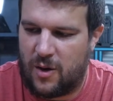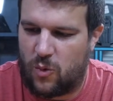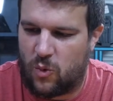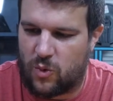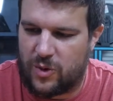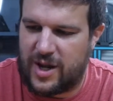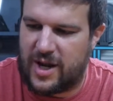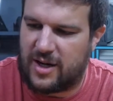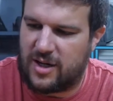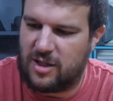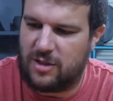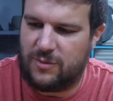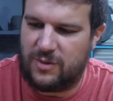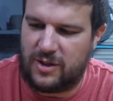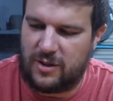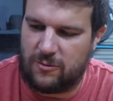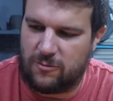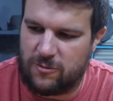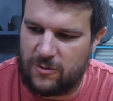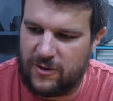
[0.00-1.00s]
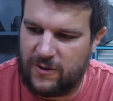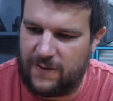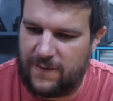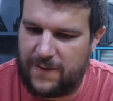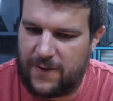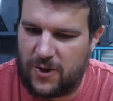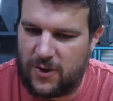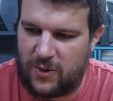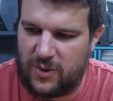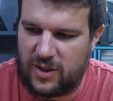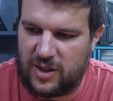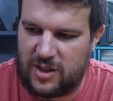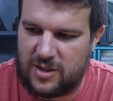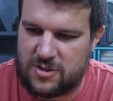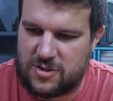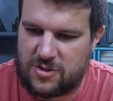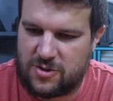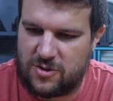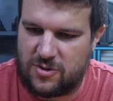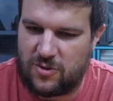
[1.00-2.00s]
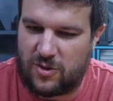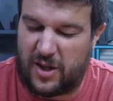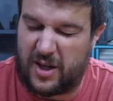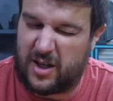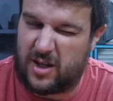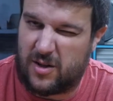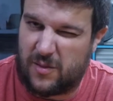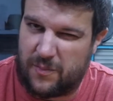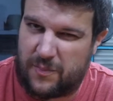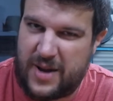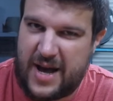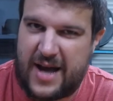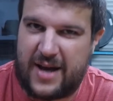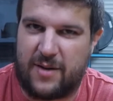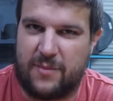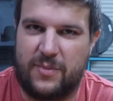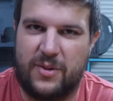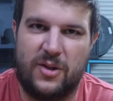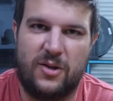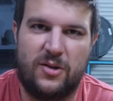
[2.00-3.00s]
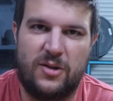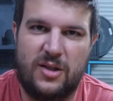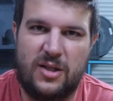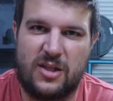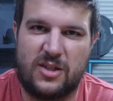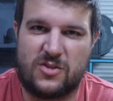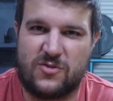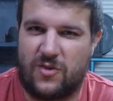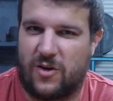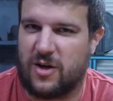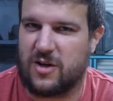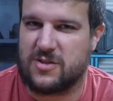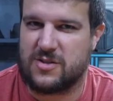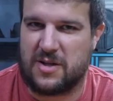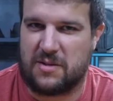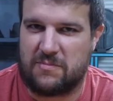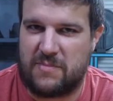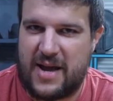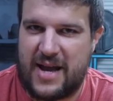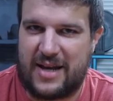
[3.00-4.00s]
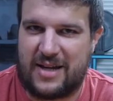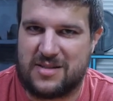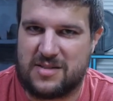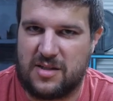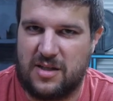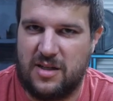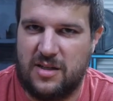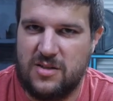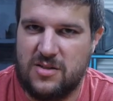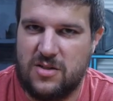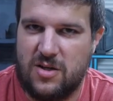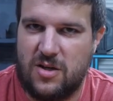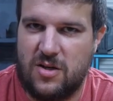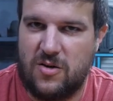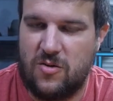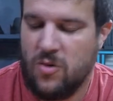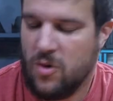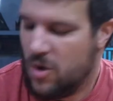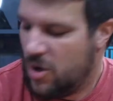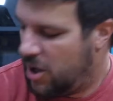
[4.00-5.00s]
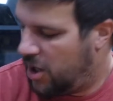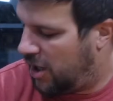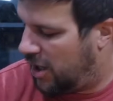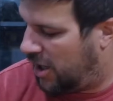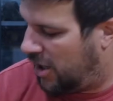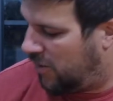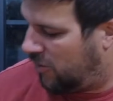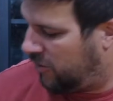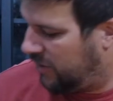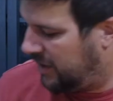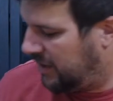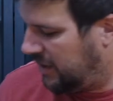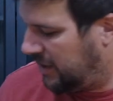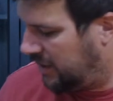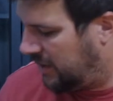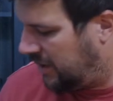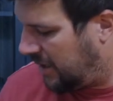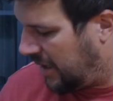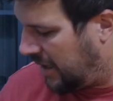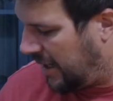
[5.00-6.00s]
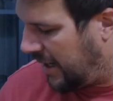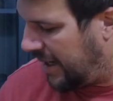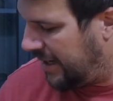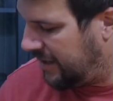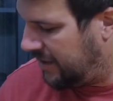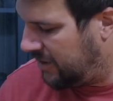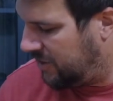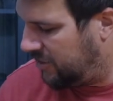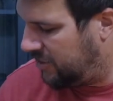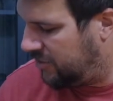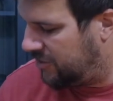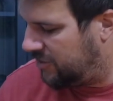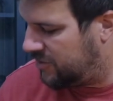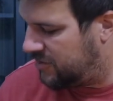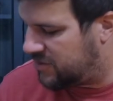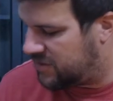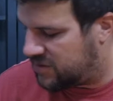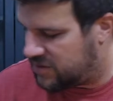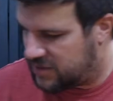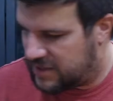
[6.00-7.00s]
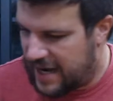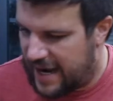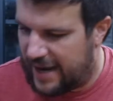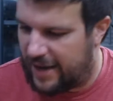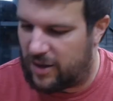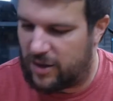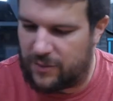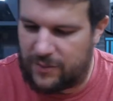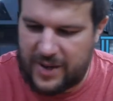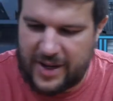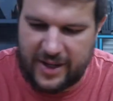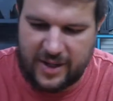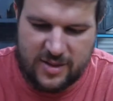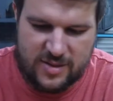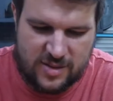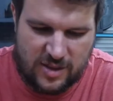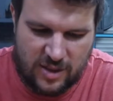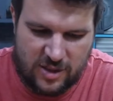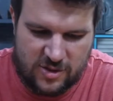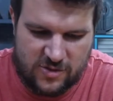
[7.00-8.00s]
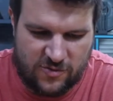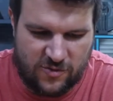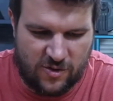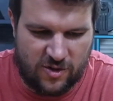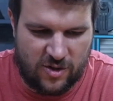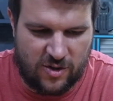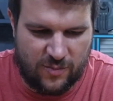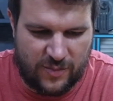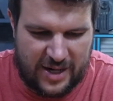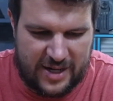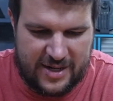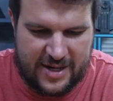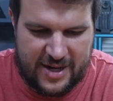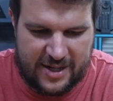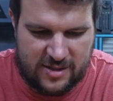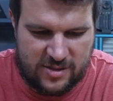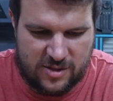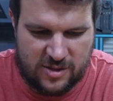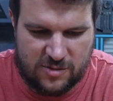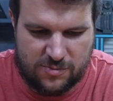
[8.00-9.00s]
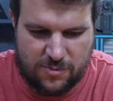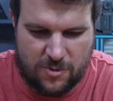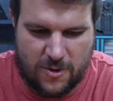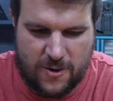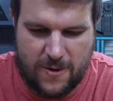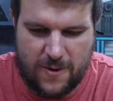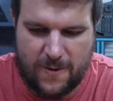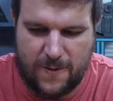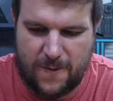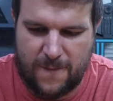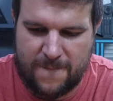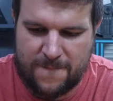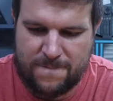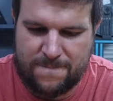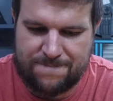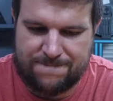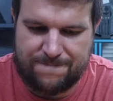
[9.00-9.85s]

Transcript: We're not going to be really going into like compatibility as far as like magazines go. I use Talon magazines for my Nexus Pro.